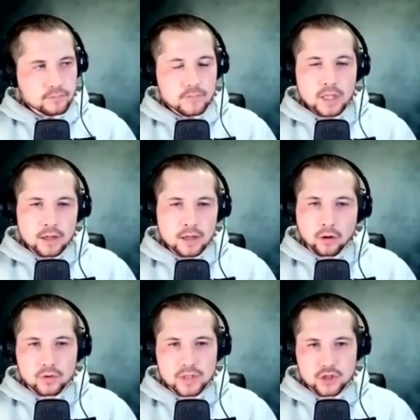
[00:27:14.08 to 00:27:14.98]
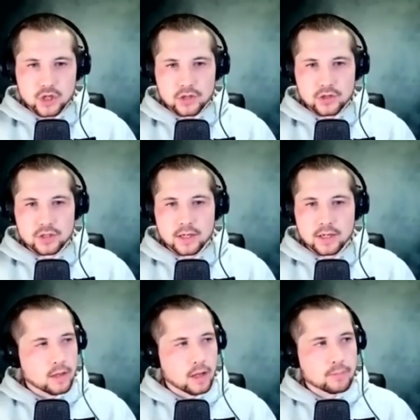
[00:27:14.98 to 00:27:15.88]
in all those exchanges, and
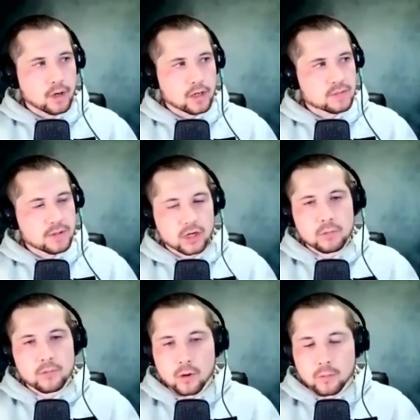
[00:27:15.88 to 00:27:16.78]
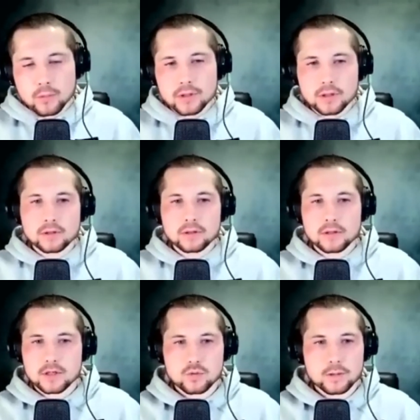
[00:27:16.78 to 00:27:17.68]
possibly come up with the
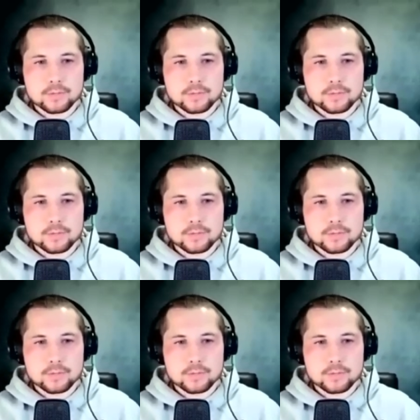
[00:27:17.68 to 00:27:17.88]
decision win.